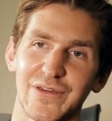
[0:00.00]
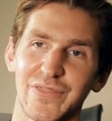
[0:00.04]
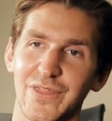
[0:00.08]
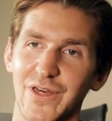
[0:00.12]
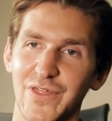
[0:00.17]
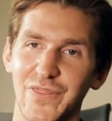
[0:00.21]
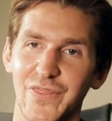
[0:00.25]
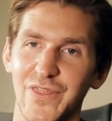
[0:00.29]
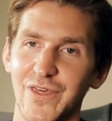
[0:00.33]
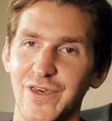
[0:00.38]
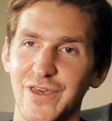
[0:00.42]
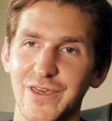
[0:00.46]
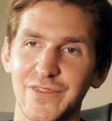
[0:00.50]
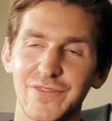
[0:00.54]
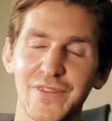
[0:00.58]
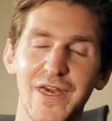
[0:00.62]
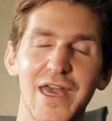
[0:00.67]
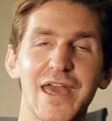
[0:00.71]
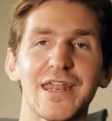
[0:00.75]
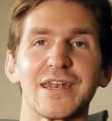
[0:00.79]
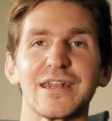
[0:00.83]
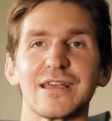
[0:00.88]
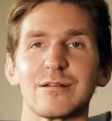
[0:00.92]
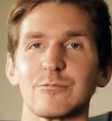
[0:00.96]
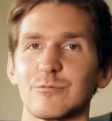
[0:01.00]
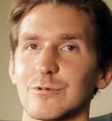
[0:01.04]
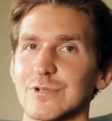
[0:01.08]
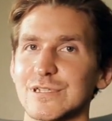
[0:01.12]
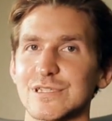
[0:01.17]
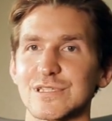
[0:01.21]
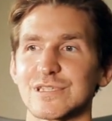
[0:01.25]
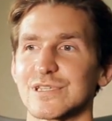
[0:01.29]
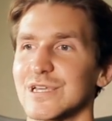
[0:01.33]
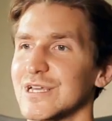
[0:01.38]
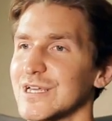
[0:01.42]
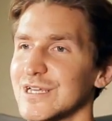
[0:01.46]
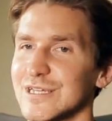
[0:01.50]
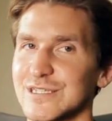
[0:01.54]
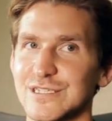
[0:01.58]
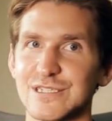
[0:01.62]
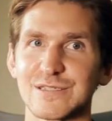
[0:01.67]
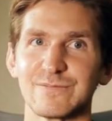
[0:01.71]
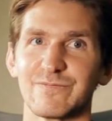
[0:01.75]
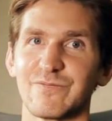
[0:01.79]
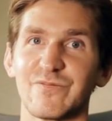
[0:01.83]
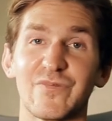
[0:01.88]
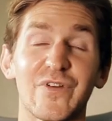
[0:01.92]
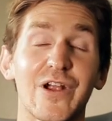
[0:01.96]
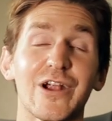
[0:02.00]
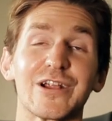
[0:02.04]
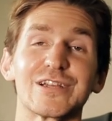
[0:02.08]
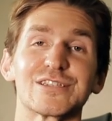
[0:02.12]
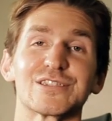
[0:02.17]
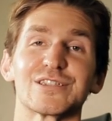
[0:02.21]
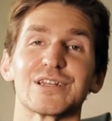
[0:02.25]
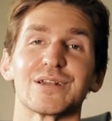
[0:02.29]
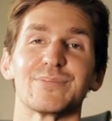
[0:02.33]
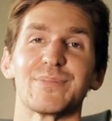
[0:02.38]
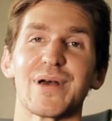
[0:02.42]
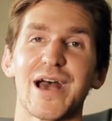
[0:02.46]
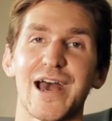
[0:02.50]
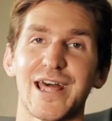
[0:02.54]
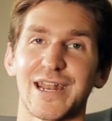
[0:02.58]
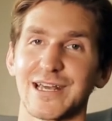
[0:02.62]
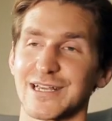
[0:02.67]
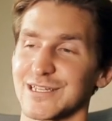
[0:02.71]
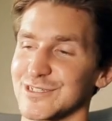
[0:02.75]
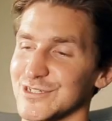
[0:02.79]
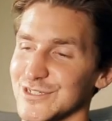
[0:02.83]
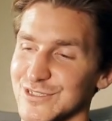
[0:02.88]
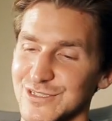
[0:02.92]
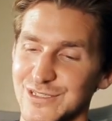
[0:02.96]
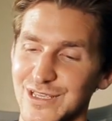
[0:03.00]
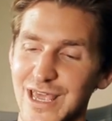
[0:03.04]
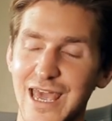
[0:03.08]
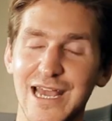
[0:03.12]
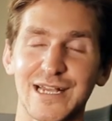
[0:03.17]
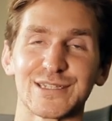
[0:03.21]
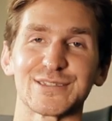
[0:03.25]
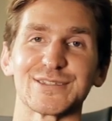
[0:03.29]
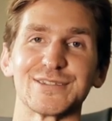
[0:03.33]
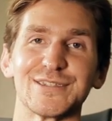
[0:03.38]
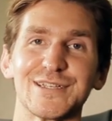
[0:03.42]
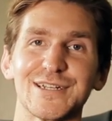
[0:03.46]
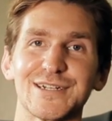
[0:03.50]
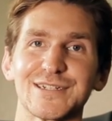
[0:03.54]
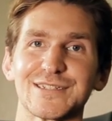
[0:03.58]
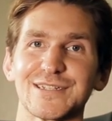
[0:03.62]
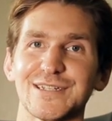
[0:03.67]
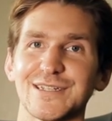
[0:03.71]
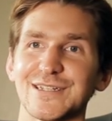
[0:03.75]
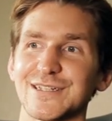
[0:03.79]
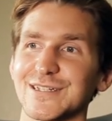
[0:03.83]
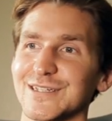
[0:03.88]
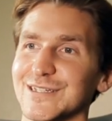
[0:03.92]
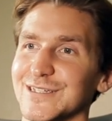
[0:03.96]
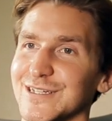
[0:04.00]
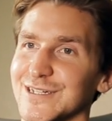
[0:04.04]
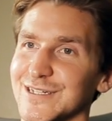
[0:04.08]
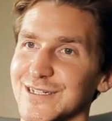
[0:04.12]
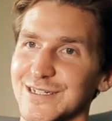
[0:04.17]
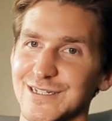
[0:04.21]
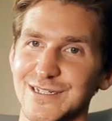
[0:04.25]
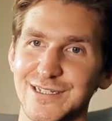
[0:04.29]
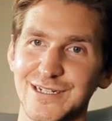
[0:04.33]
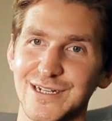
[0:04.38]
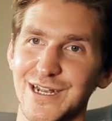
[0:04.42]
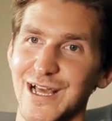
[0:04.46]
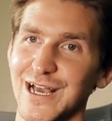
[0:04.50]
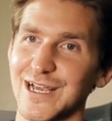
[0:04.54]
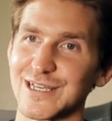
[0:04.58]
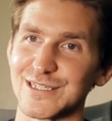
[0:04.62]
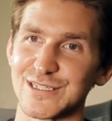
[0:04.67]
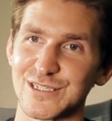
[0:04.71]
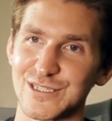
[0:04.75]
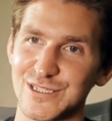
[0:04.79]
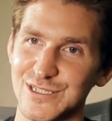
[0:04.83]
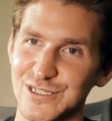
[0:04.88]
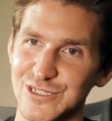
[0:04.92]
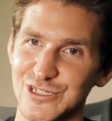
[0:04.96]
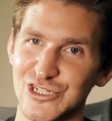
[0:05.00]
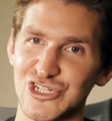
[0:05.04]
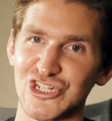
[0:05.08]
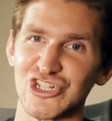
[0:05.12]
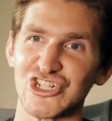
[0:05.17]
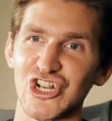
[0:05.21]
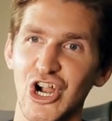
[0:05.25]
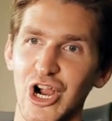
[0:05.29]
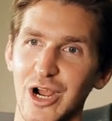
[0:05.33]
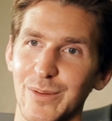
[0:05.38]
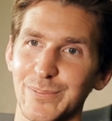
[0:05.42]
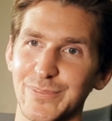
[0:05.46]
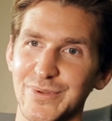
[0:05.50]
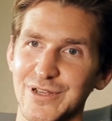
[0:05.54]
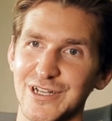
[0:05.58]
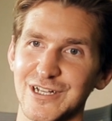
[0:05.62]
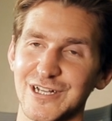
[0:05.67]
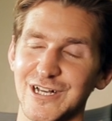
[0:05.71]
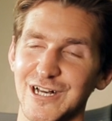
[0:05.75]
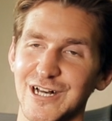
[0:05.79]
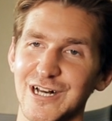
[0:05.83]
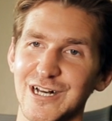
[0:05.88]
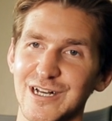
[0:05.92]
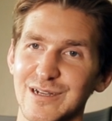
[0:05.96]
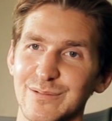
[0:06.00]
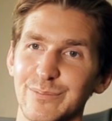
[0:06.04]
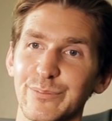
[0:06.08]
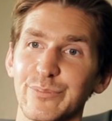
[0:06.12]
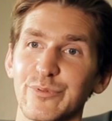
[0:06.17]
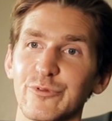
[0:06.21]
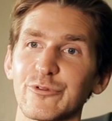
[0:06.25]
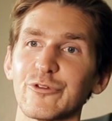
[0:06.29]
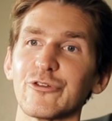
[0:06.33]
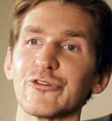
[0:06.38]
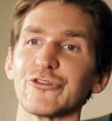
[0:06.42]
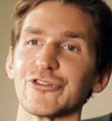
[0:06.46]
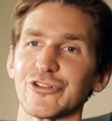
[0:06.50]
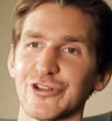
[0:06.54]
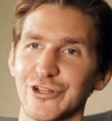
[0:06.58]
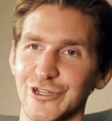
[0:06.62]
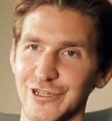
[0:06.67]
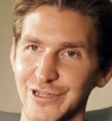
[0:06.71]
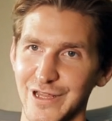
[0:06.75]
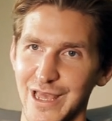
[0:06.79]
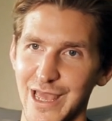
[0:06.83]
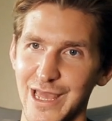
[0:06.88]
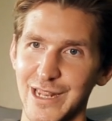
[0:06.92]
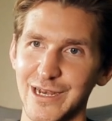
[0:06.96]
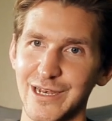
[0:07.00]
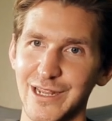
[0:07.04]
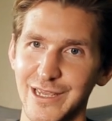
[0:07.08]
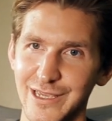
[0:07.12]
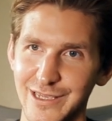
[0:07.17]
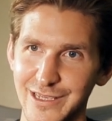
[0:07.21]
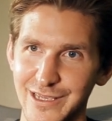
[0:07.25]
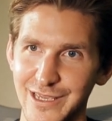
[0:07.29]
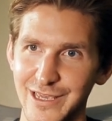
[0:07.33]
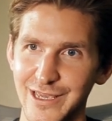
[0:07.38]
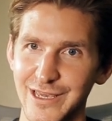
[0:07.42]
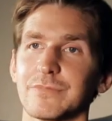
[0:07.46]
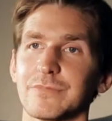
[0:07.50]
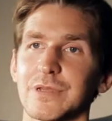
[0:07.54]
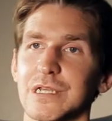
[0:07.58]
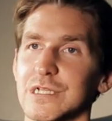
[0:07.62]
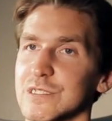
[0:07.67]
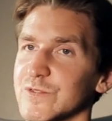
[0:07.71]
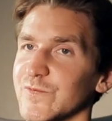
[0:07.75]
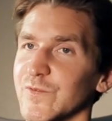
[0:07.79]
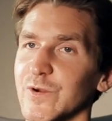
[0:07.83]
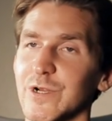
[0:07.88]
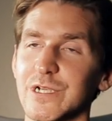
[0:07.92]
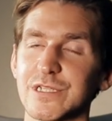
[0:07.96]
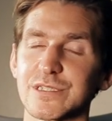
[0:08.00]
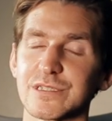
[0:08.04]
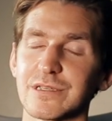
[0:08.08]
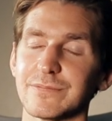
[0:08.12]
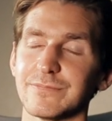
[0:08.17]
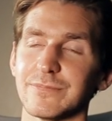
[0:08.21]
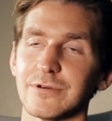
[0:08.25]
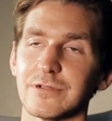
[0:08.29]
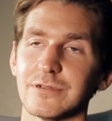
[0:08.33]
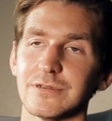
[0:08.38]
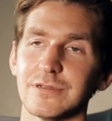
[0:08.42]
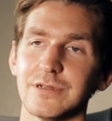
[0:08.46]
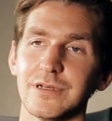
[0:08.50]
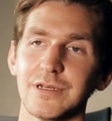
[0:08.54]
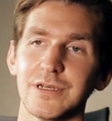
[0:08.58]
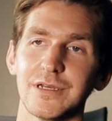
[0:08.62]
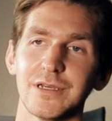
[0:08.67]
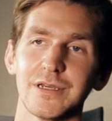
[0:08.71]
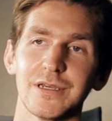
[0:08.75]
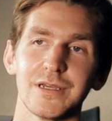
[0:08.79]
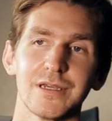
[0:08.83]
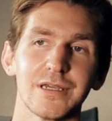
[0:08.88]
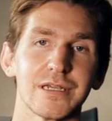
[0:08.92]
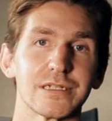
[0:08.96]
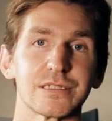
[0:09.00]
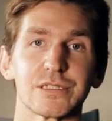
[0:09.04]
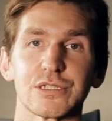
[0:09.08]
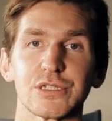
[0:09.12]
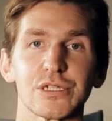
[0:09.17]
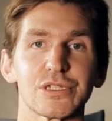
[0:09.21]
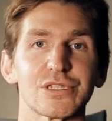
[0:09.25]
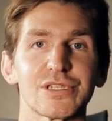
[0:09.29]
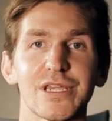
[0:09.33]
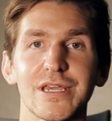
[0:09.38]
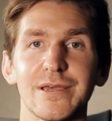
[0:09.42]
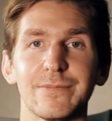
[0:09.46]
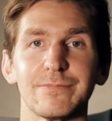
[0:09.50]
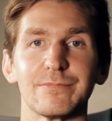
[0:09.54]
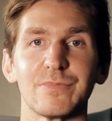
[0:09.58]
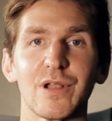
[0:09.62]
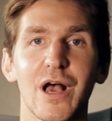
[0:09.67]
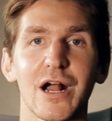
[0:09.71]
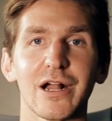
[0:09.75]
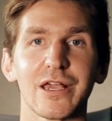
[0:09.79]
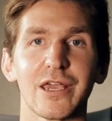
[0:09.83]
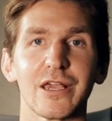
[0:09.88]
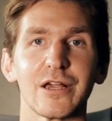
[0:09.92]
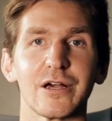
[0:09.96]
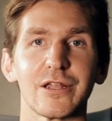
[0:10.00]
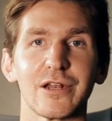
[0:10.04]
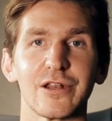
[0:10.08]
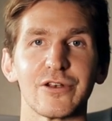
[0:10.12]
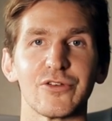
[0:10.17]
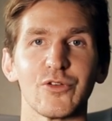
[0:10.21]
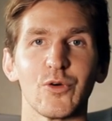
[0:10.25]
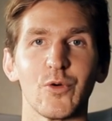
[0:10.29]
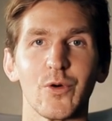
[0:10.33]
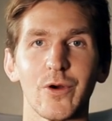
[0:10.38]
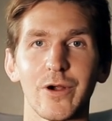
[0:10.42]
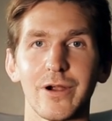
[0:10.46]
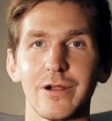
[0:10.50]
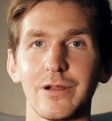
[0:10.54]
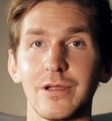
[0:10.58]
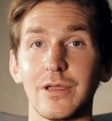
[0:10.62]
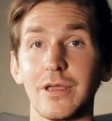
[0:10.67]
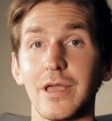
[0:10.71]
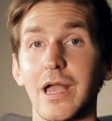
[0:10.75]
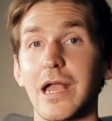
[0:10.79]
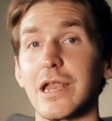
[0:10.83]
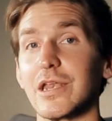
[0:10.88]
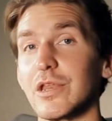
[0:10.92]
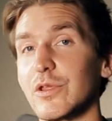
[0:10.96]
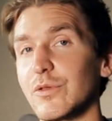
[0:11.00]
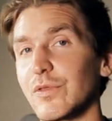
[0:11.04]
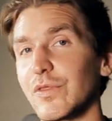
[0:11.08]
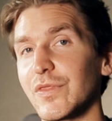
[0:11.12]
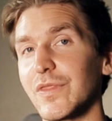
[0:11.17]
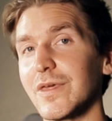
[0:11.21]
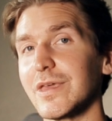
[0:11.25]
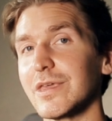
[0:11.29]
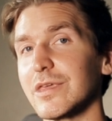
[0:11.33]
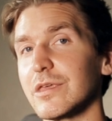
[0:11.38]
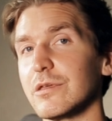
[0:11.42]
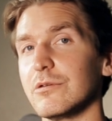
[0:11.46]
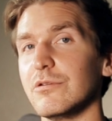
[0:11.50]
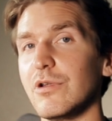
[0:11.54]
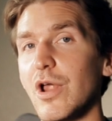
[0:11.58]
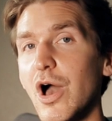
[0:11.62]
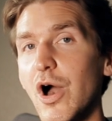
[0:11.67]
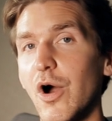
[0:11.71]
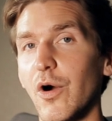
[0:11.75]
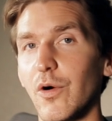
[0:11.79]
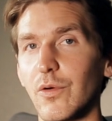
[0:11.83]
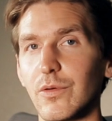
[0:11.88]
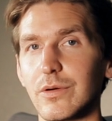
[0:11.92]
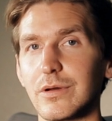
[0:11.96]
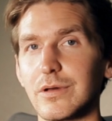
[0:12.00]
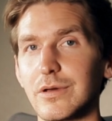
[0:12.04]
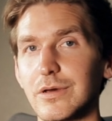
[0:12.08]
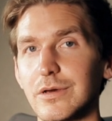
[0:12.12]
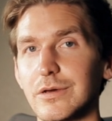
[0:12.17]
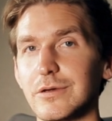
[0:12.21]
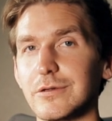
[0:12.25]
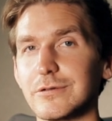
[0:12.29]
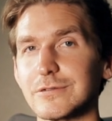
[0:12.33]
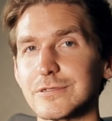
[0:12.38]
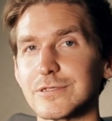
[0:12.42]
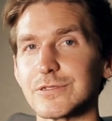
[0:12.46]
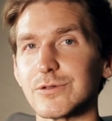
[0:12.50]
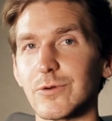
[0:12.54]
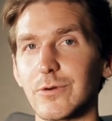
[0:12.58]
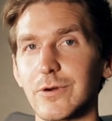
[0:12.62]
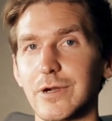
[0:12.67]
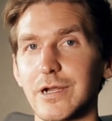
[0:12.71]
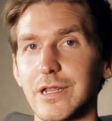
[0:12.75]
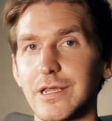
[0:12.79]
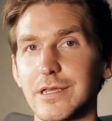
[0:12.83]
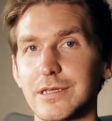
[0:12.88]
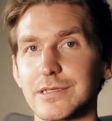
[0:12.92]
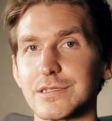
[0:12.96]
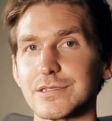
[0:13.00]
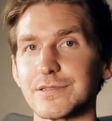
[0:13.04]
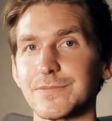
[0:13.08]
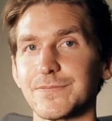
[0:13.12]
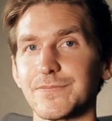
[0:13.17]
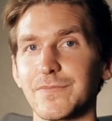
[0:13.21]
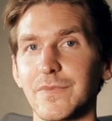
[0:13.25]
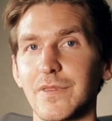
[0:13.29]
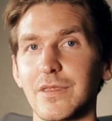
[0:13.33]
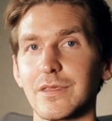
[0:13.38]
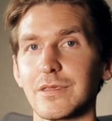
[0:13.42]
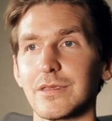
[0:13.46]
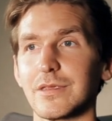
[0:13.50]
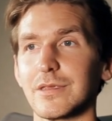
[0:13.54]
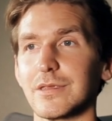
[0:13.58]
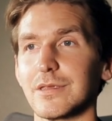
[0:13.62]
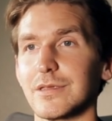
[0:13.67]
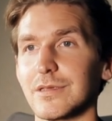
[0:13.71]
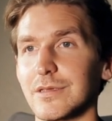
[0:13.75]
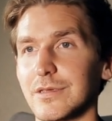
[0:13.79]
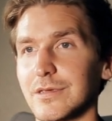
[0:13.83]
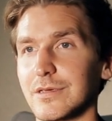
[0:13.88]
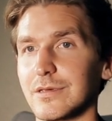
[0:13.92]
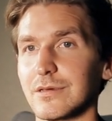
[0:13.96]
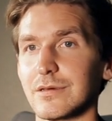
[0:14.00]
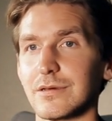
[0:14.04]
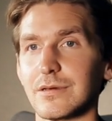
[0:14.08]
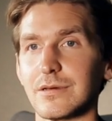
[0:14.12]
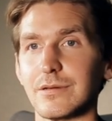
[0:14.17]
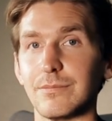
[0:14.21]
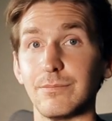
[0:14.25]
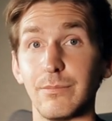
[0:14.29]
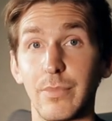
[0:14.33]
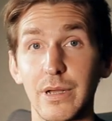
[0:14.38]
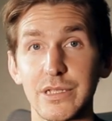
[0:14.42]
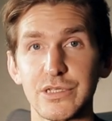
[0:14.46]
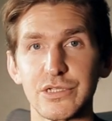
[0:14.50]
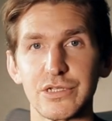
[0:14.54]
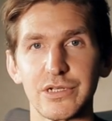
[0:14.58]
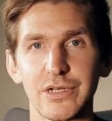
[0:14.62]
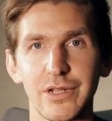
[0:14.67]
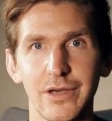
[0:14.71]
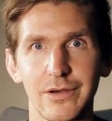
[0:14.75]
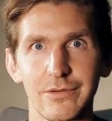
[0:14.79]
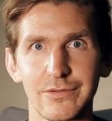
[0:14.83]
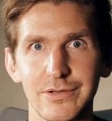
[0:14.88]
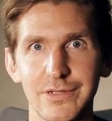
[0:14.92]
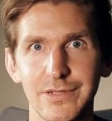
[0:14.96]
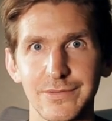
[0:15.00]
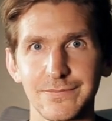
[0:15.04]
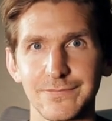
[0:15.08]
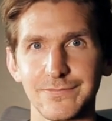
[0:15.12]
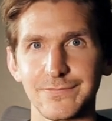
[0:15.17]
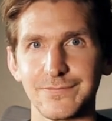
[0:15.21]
I thought the ending was very cinematic, just excellent, nice, sharp, brutal ending. It's very simple. It's just him knocking on a door, and you think you know whose door it is, but you don't.